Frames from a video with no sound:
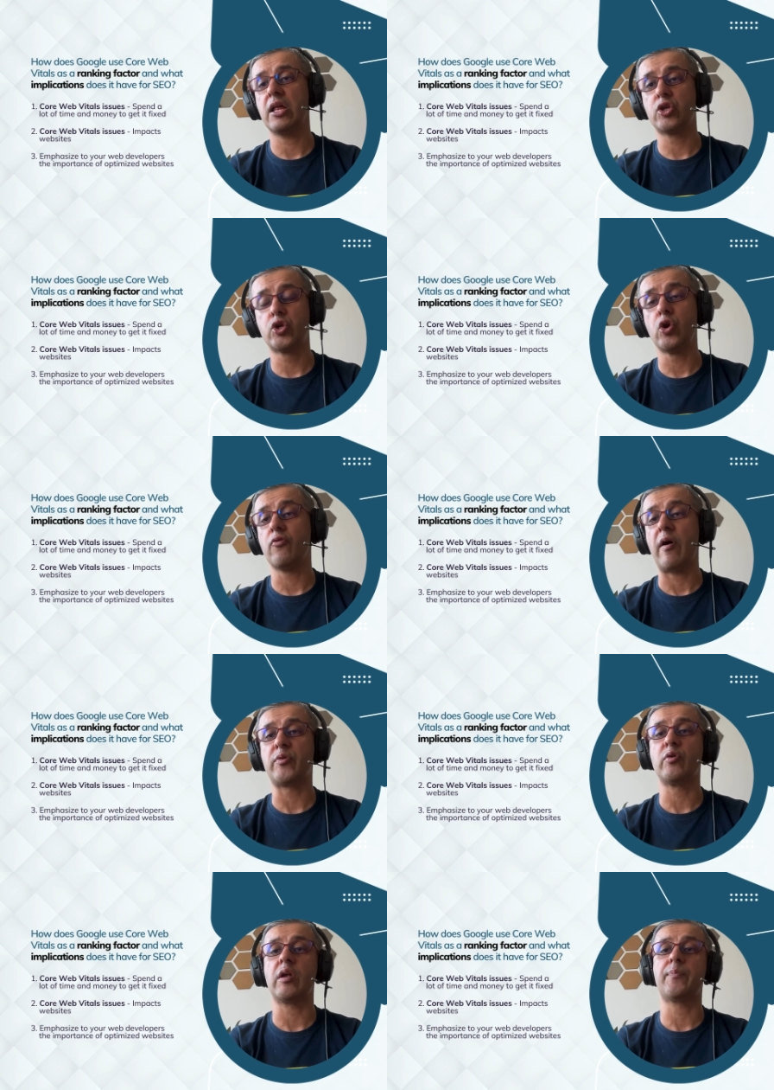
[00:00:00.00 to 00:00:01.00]
to your web
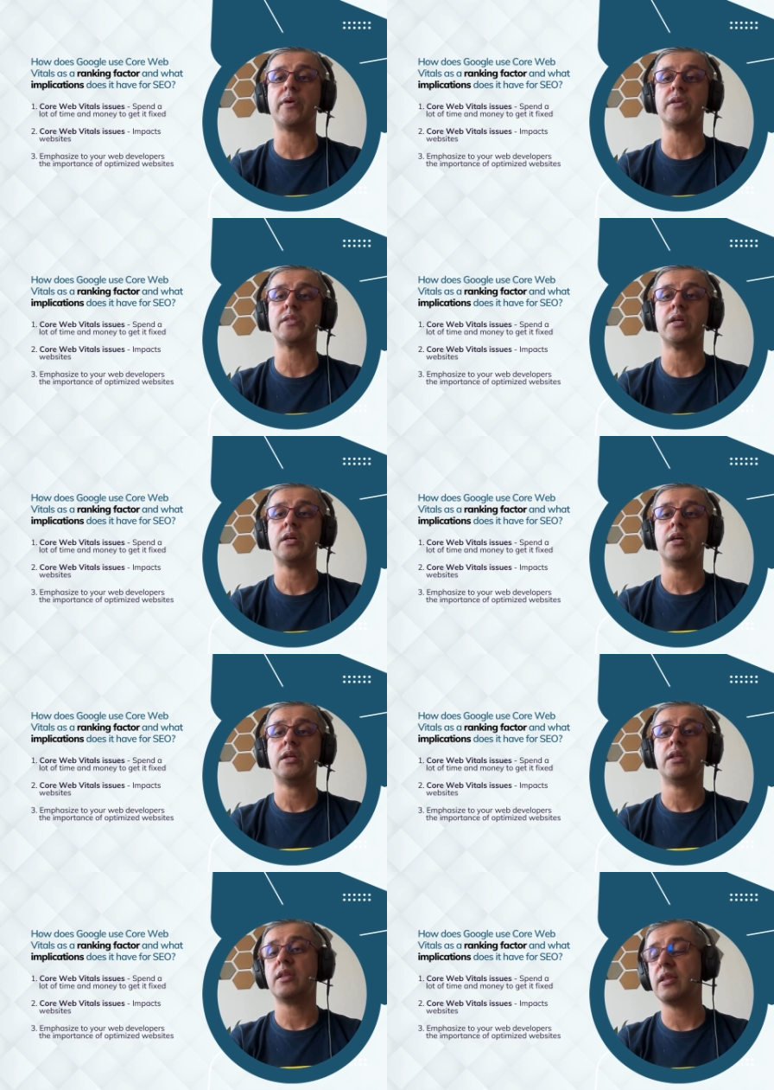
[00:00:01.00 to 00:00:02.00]
developers
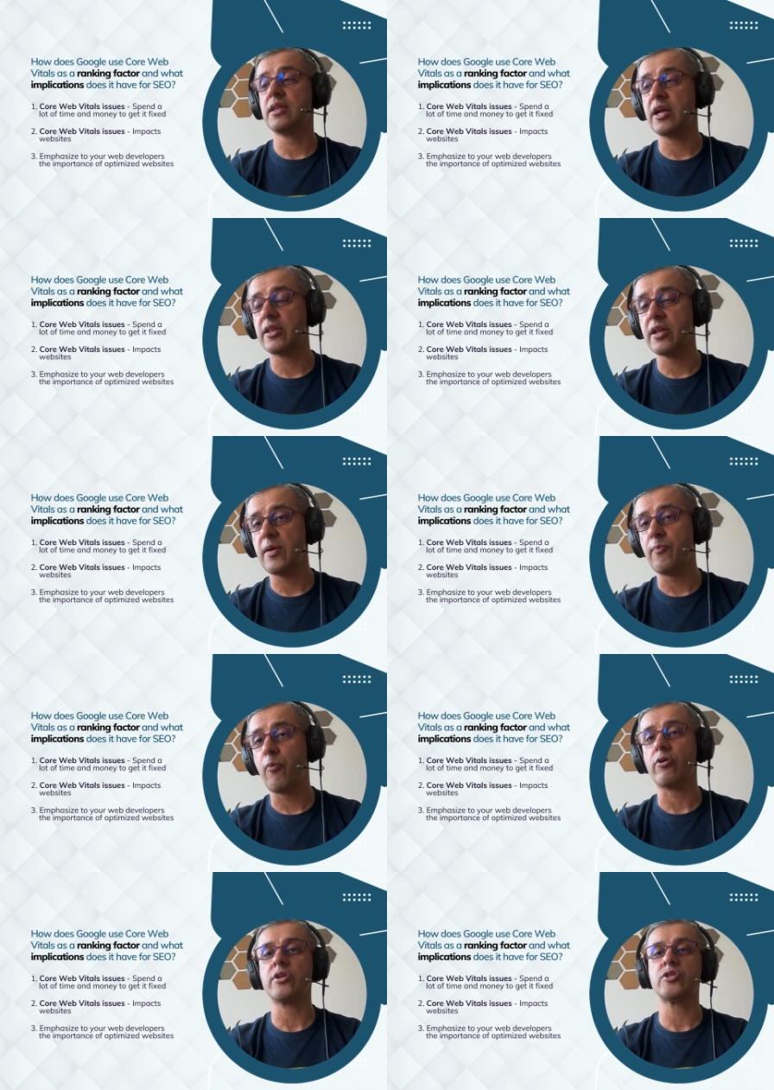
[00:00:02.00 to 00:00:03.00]
the, the
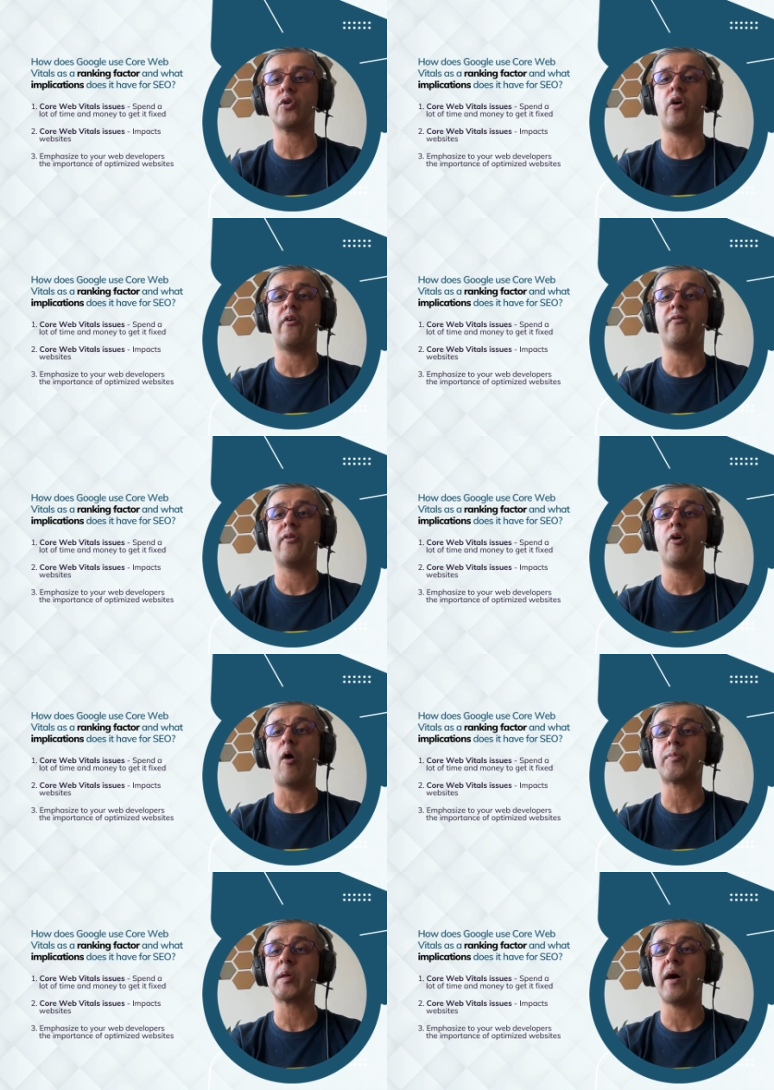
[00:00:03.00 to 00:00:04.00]
importance of
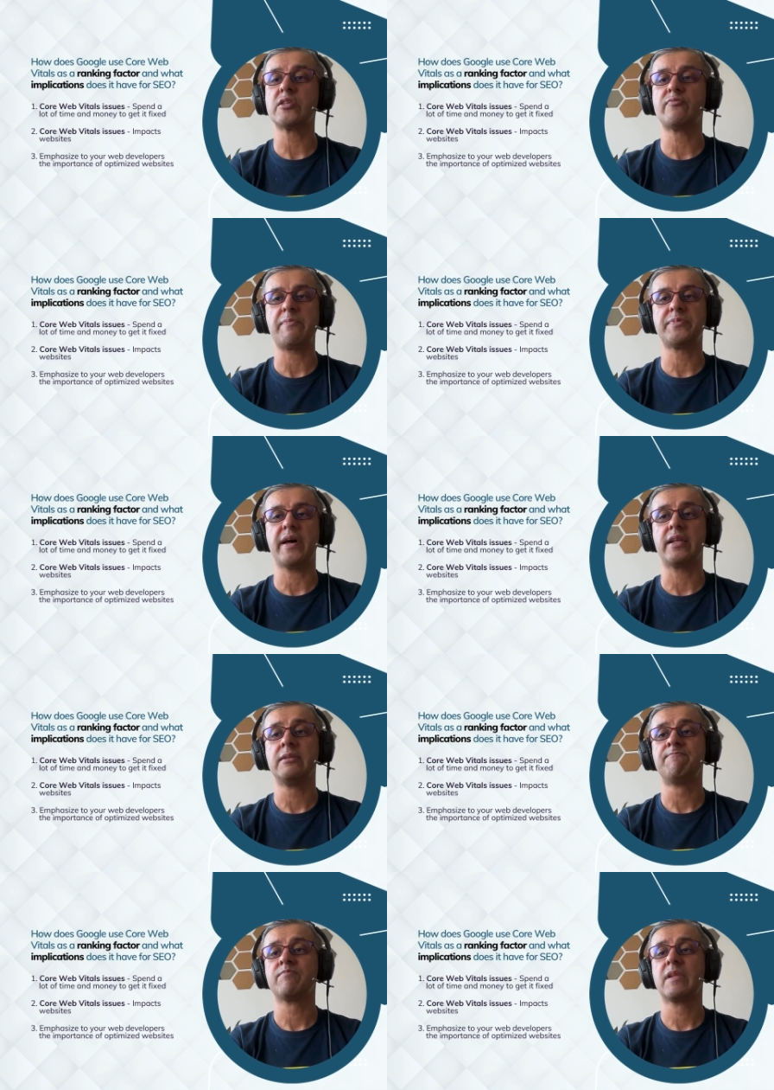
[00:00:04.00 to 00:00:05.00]
optimized website.
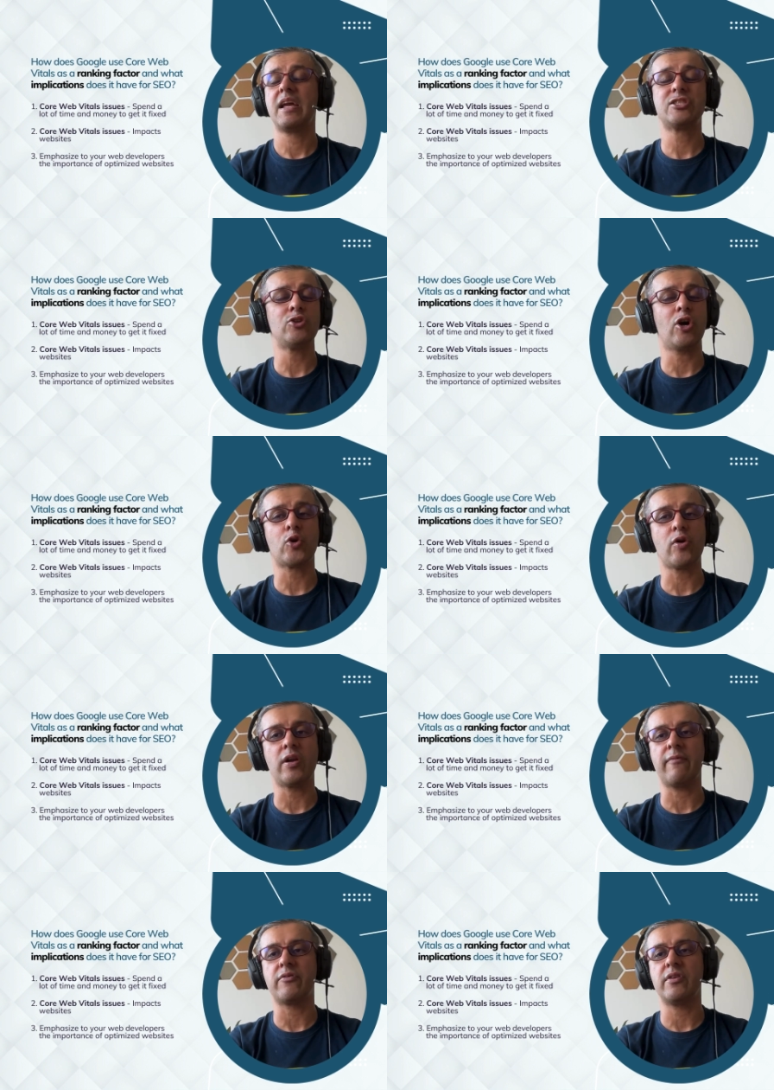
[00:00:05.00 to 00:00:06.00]
It's not good
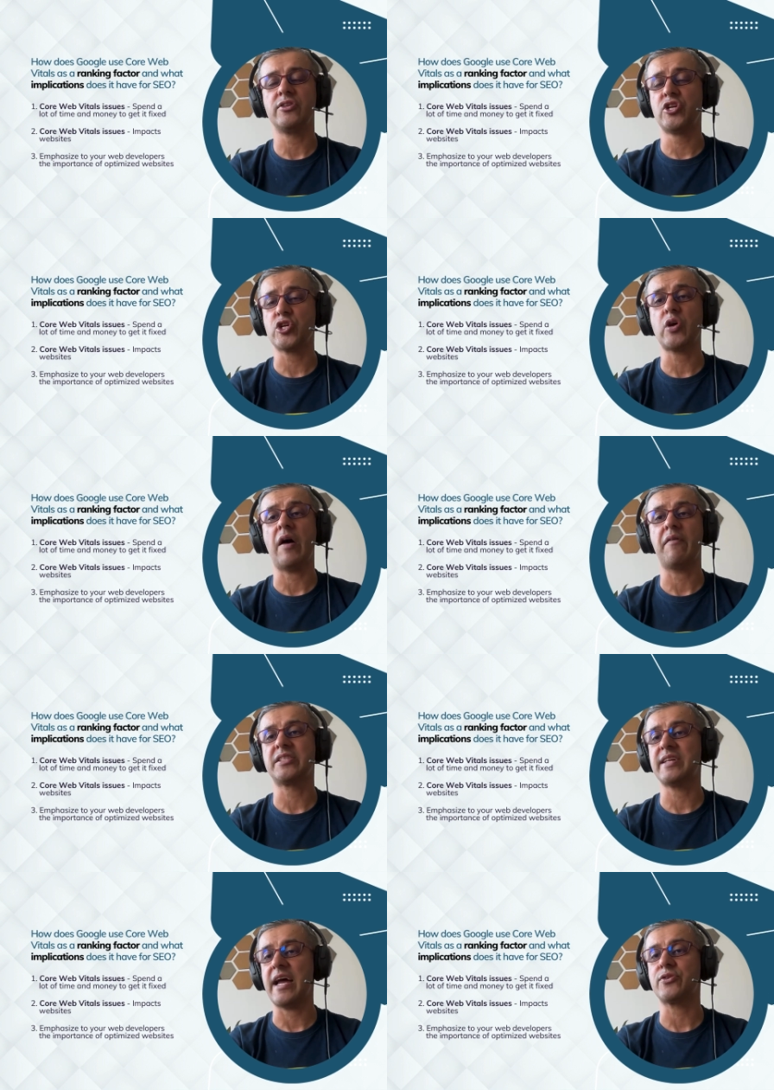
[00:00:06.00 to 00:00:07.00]
enough just to have a
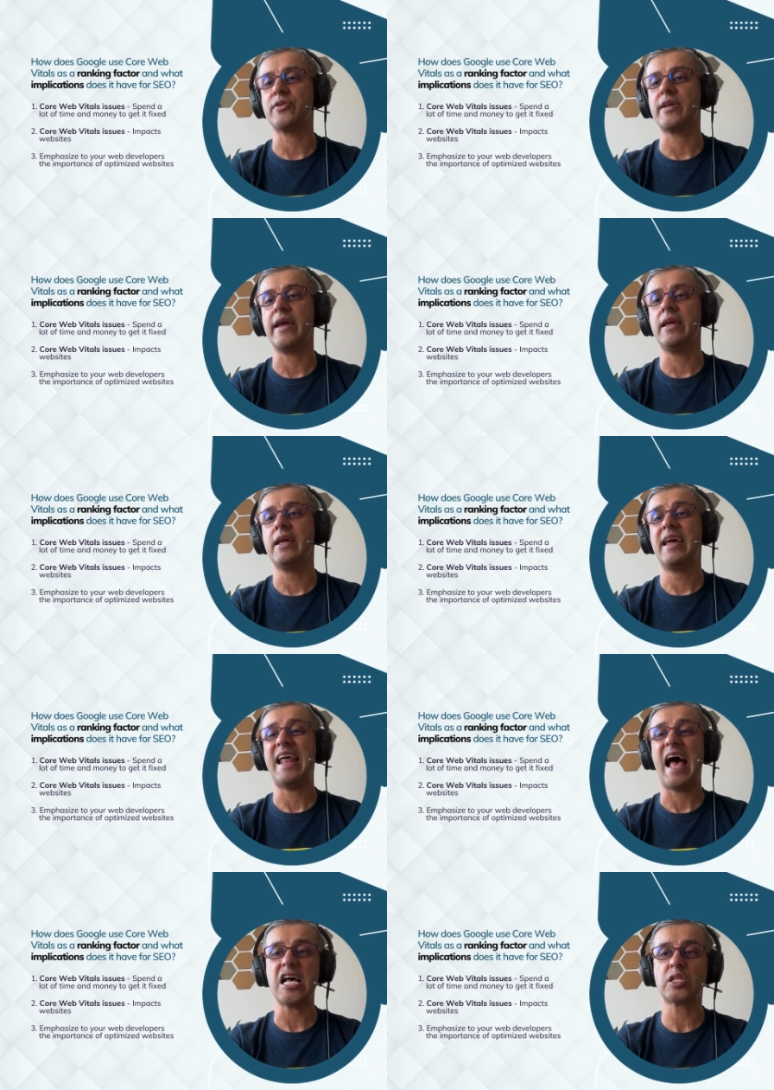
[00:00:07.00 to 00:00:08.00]
site today, it
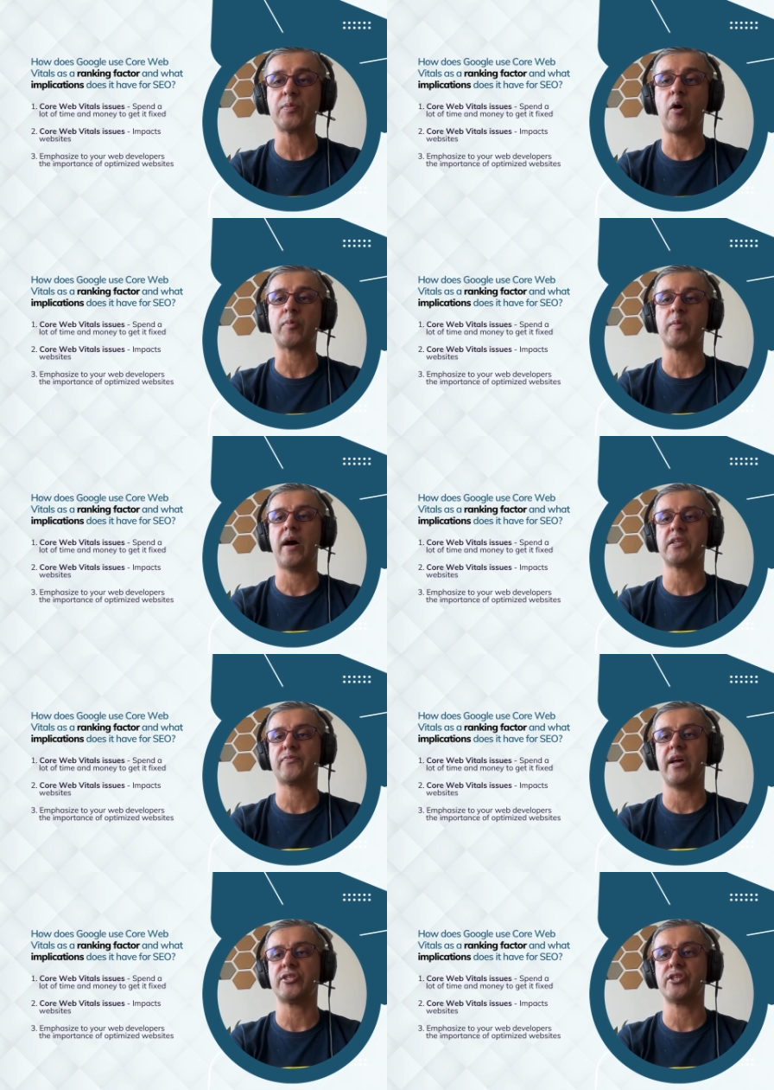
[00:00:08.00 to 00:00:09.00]
has to be optimized
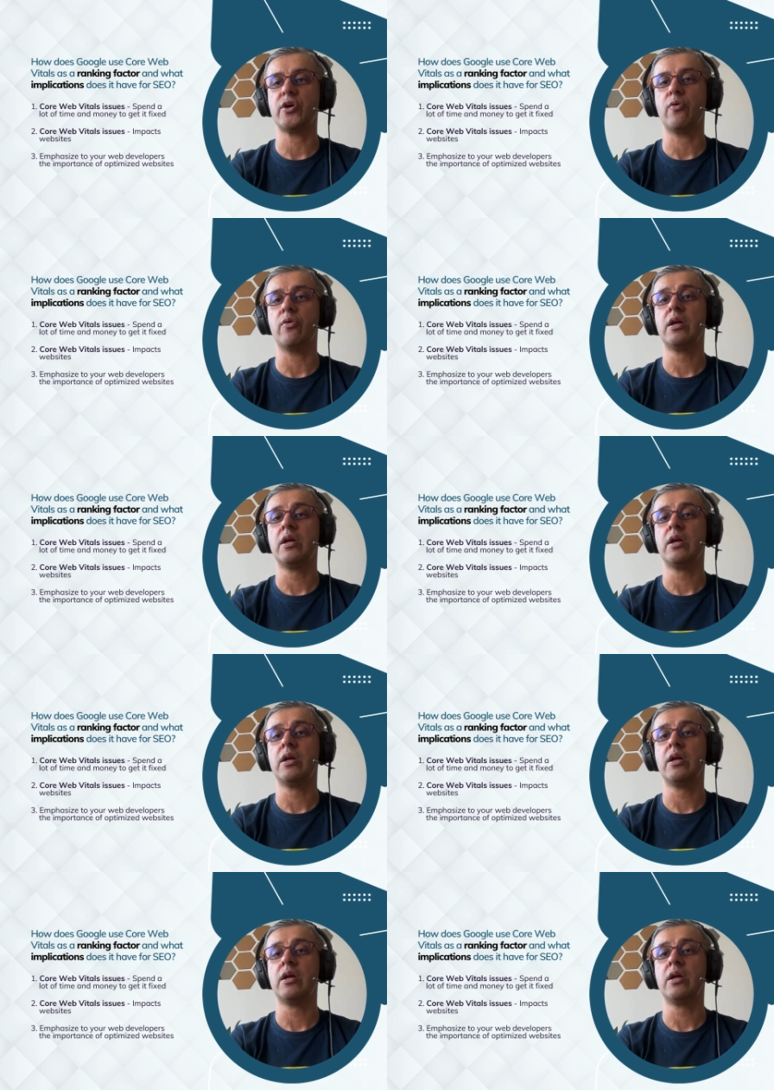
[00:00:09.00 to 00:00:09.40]
for SEO.